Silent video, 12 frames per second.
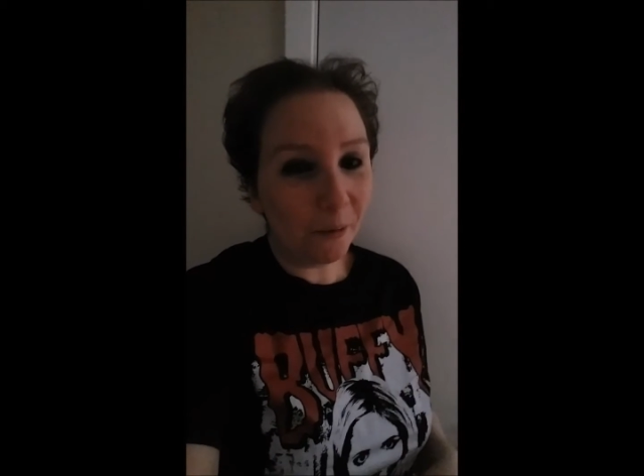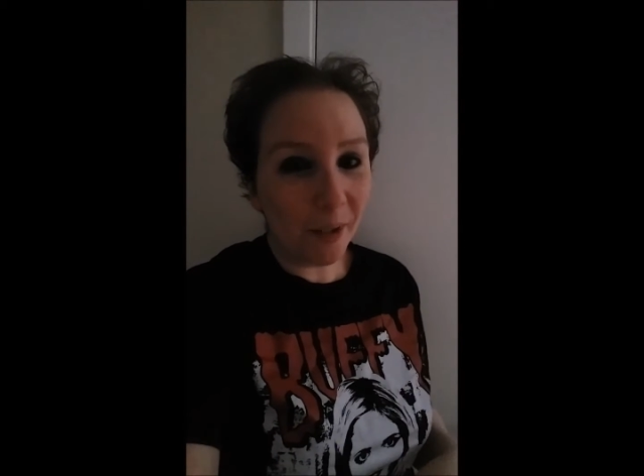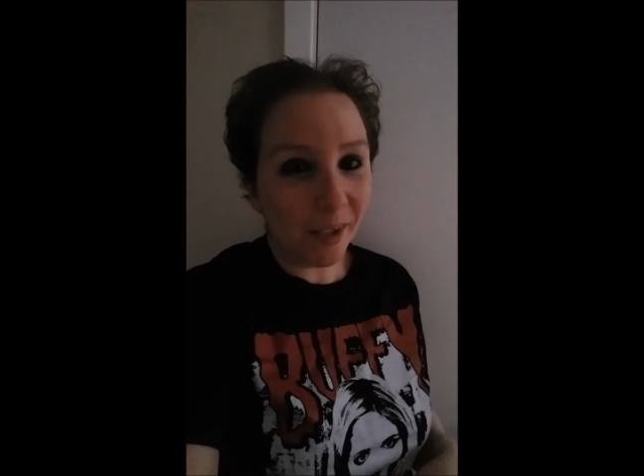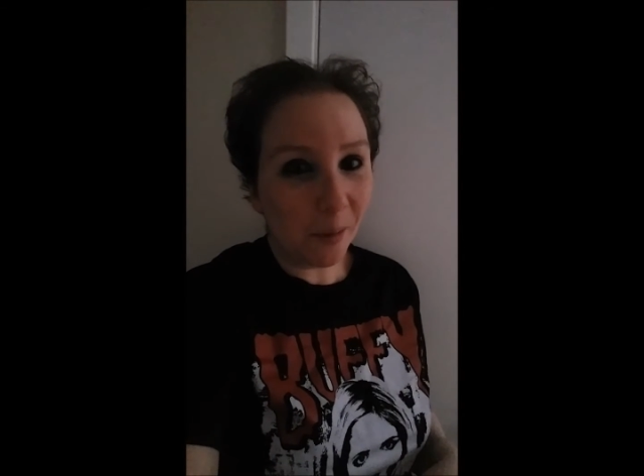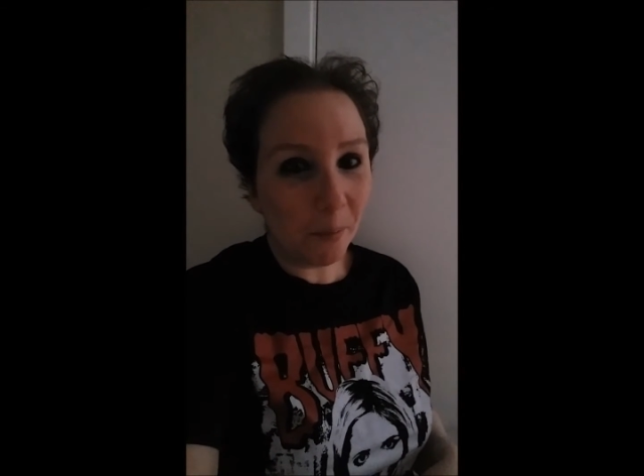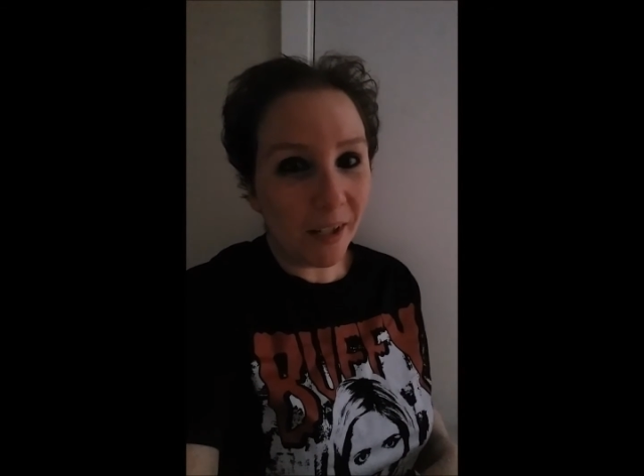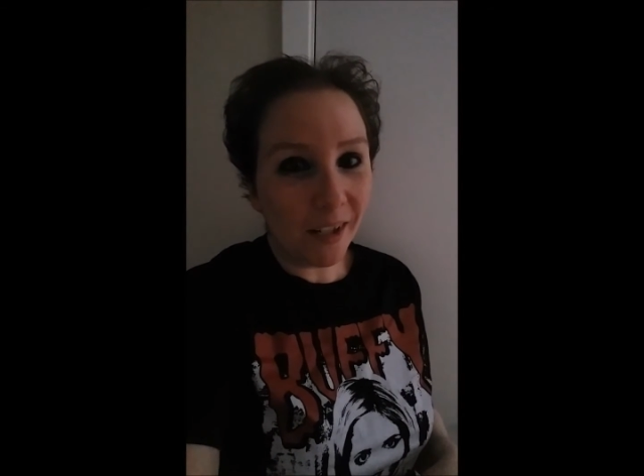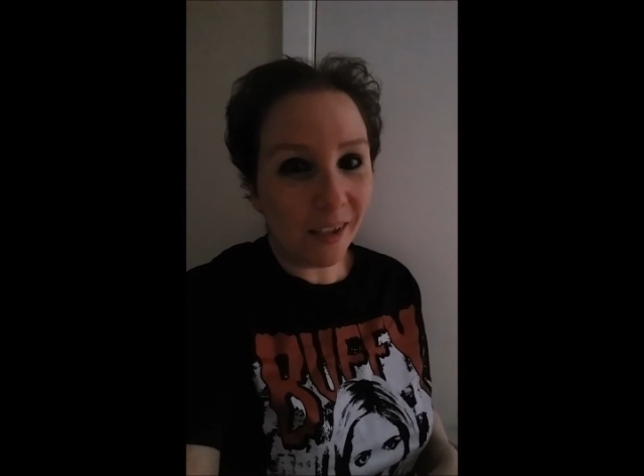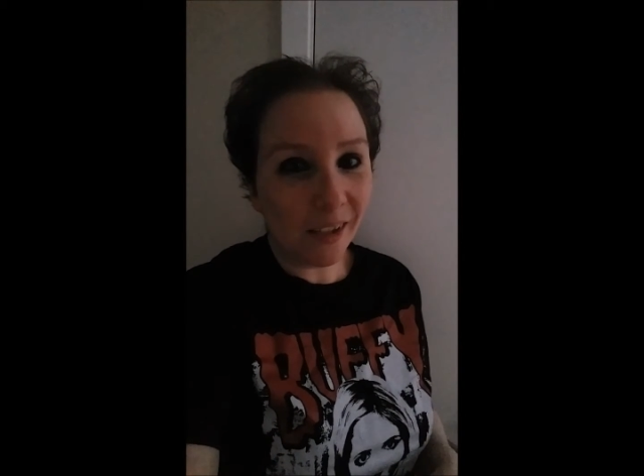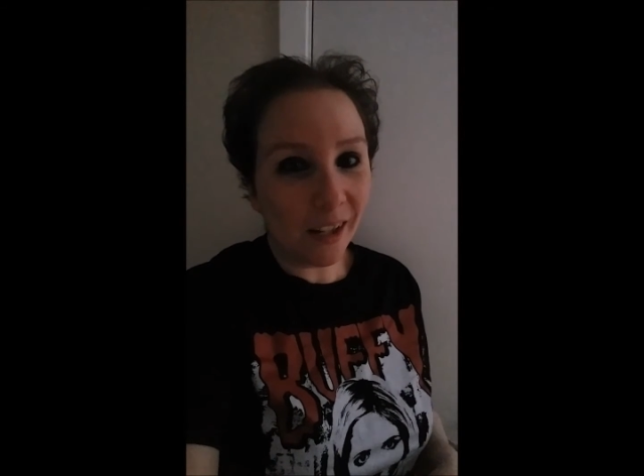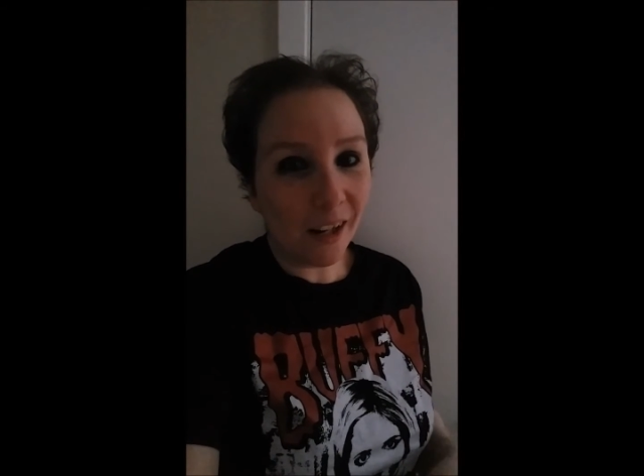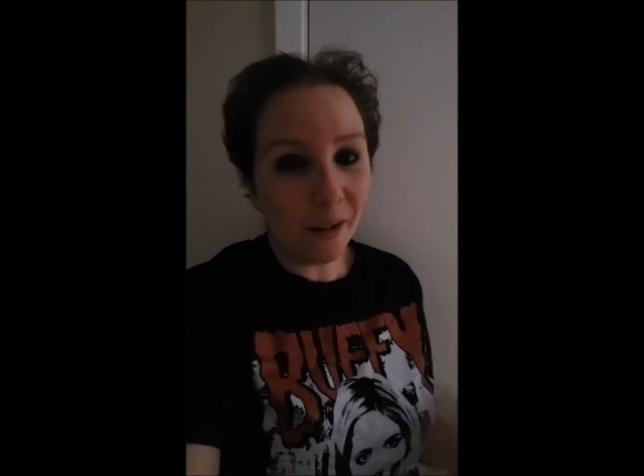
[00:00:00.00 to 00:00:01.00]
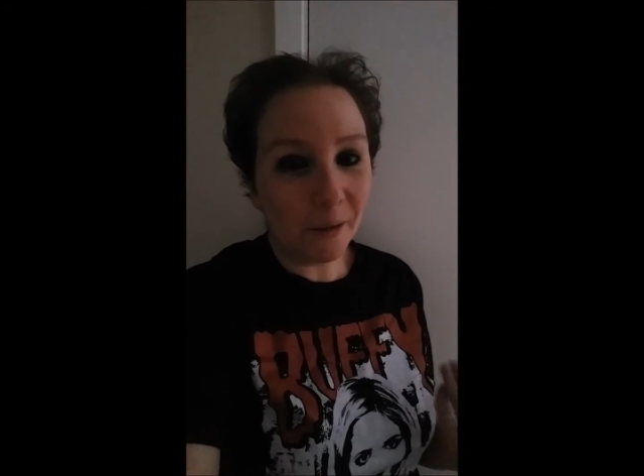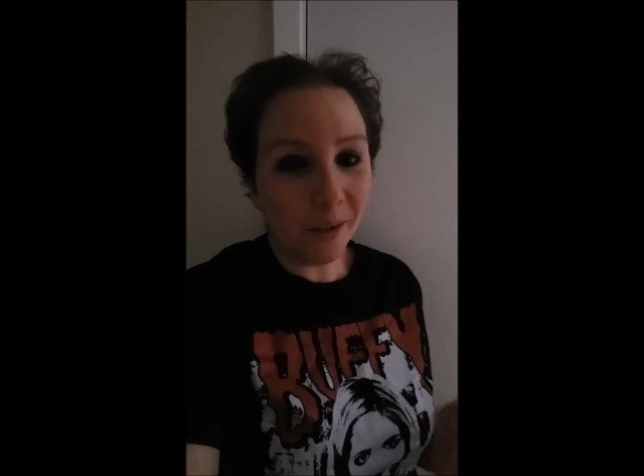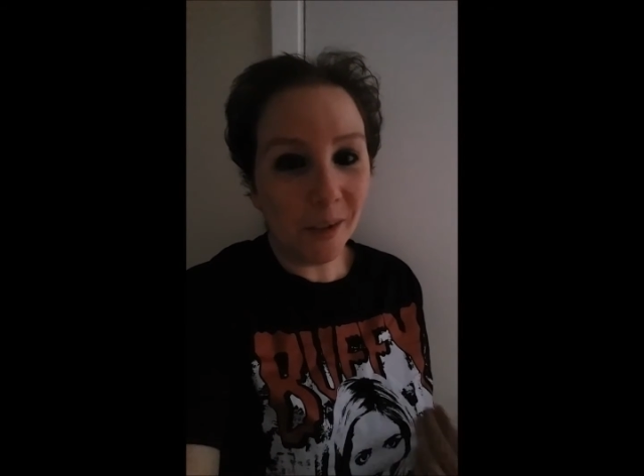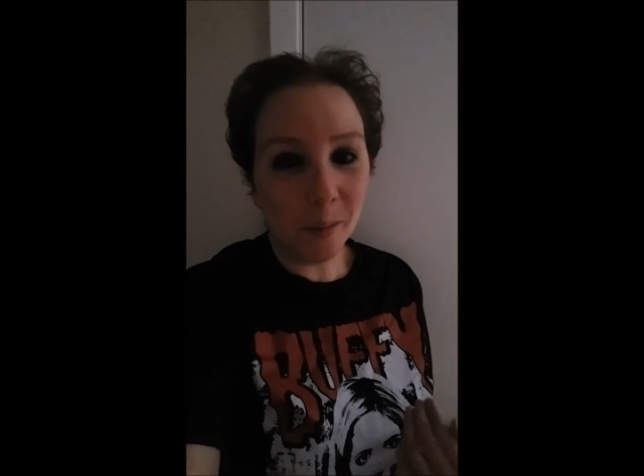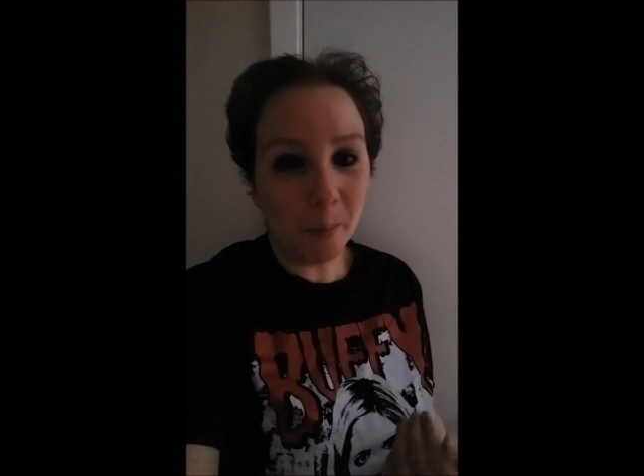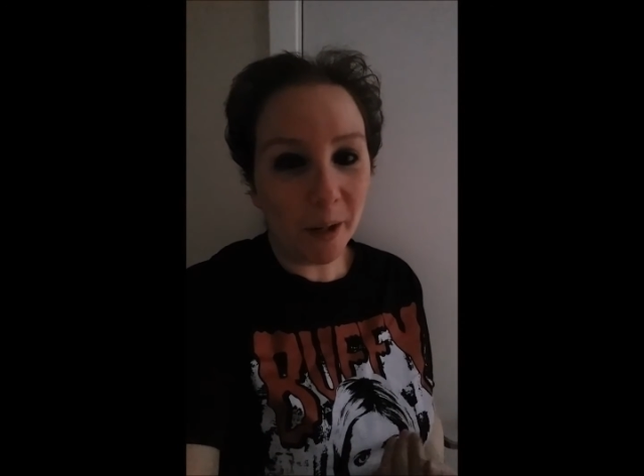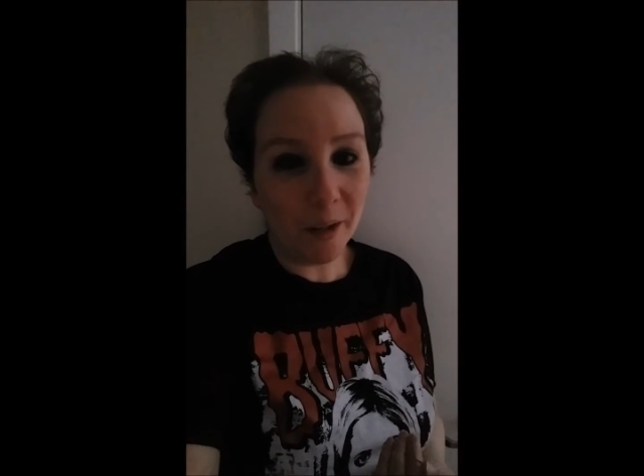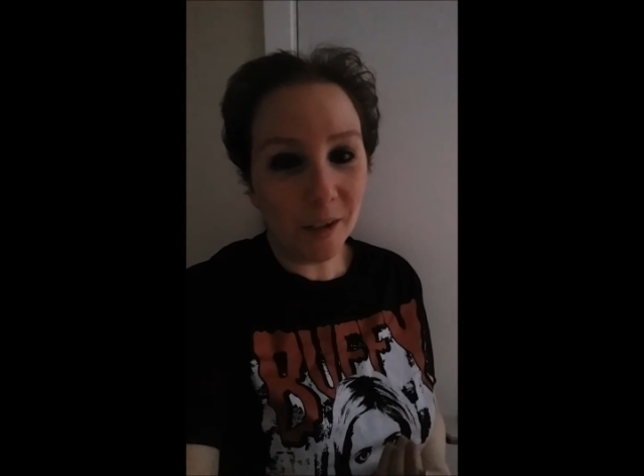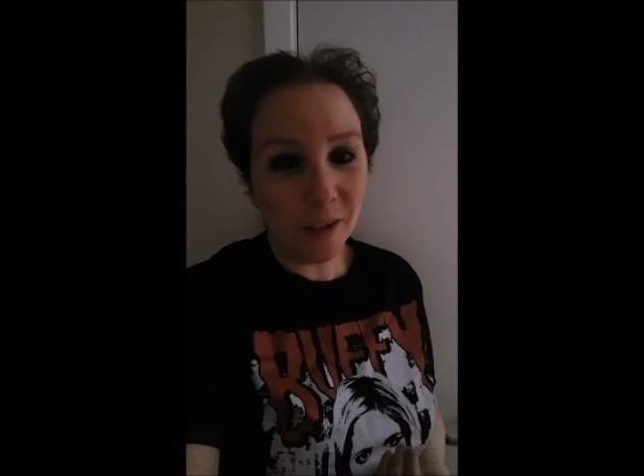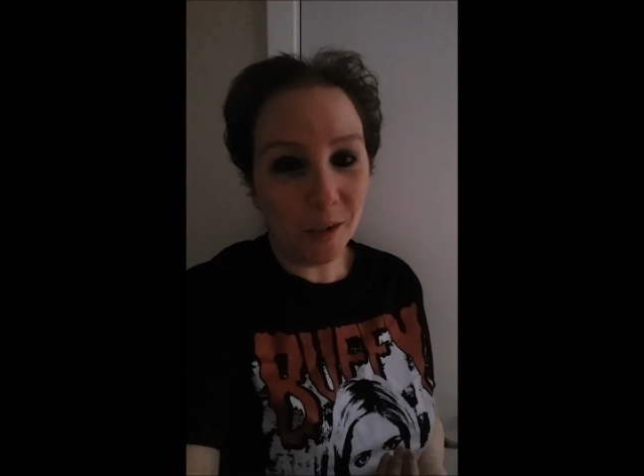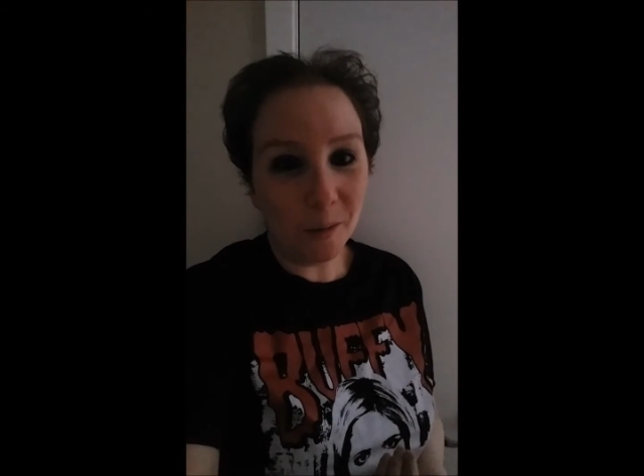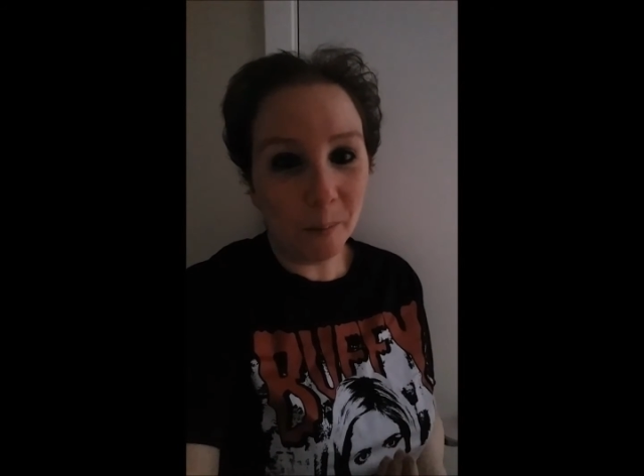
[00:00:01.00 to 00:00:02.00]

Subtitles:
recipes that I was inspired to do